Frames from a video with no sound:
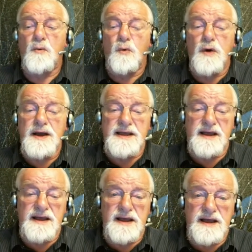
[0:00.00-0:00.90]
What
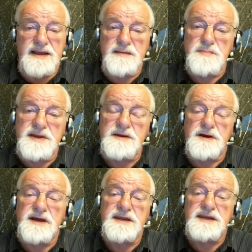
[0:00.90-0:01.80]
I am big
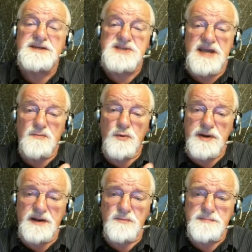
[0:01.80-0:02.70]
on is
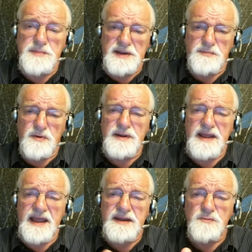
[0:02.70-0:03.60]
networking with people.
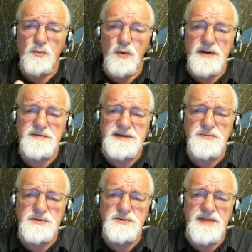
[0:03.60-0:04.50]
And where
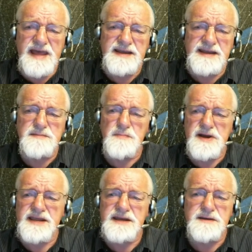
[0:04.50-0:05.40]
you do that in
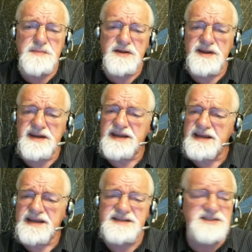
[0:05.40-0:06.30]
my
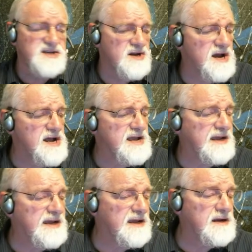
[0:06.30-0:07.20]
community is not
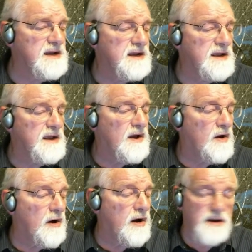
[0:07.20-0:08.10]
in
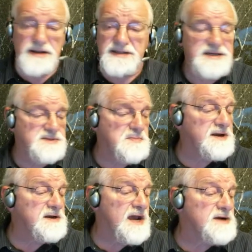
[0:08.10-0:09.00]
all of these
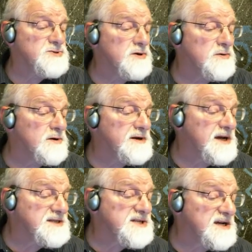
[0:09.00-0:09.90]
big national
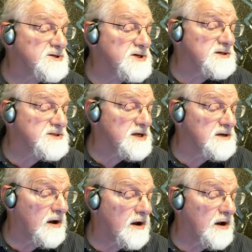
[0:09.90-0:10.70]
organizations.